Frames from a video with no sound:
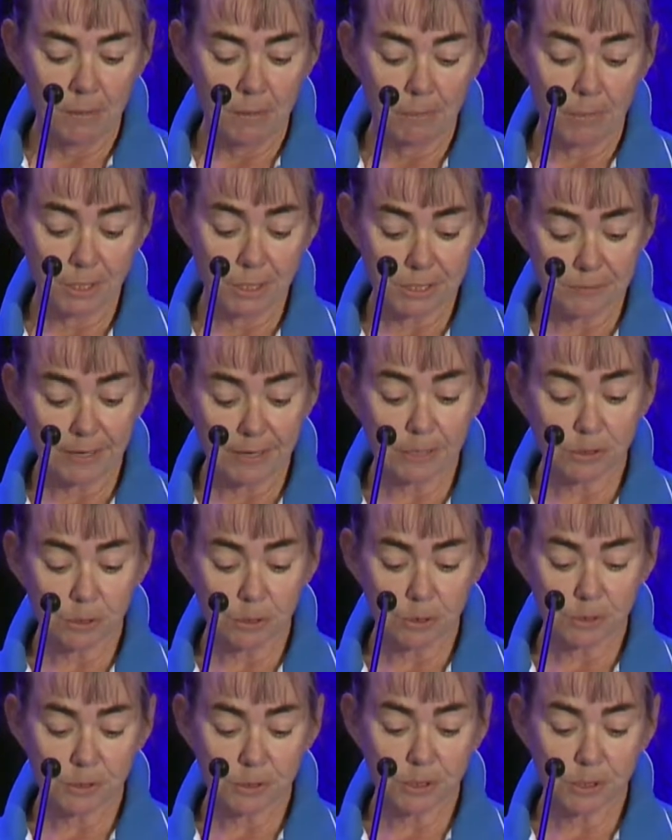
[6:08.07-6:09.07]
Most of our
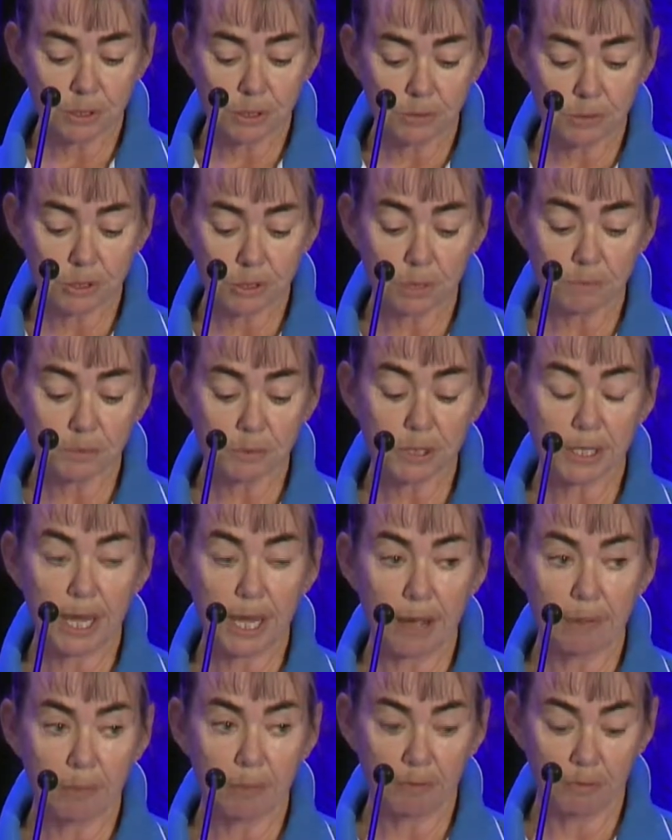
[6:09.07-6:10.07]
dogs are adopted
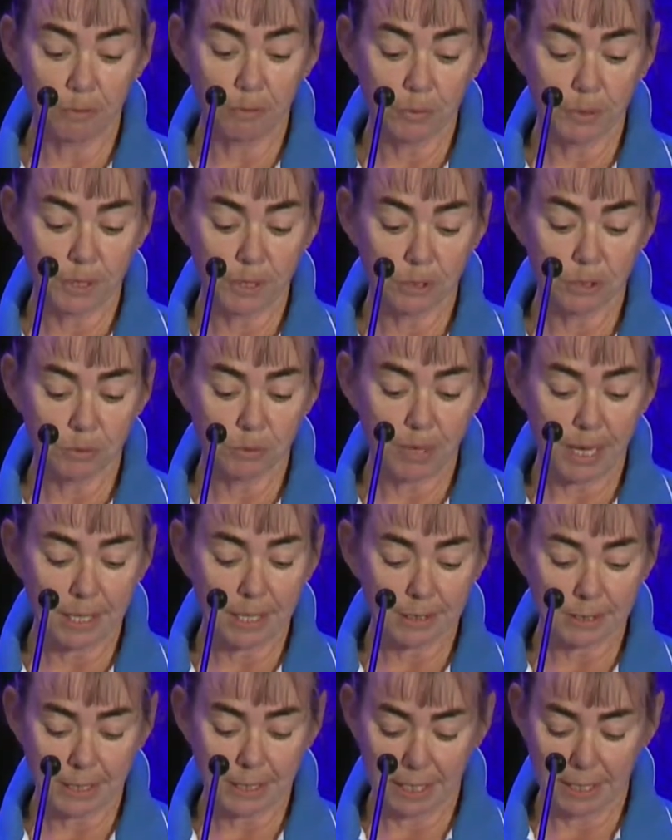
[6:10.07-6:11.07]
out before their due
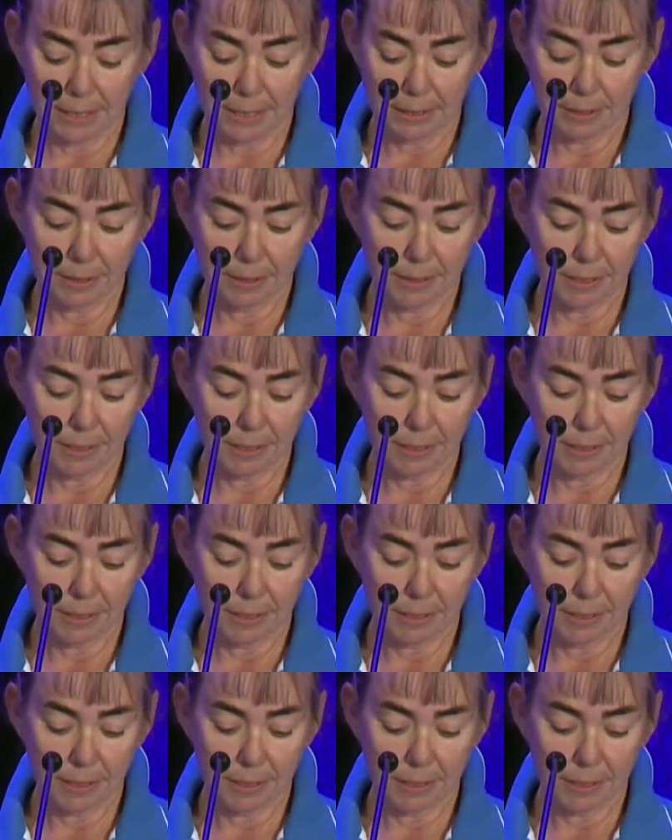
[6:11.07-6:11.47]
out date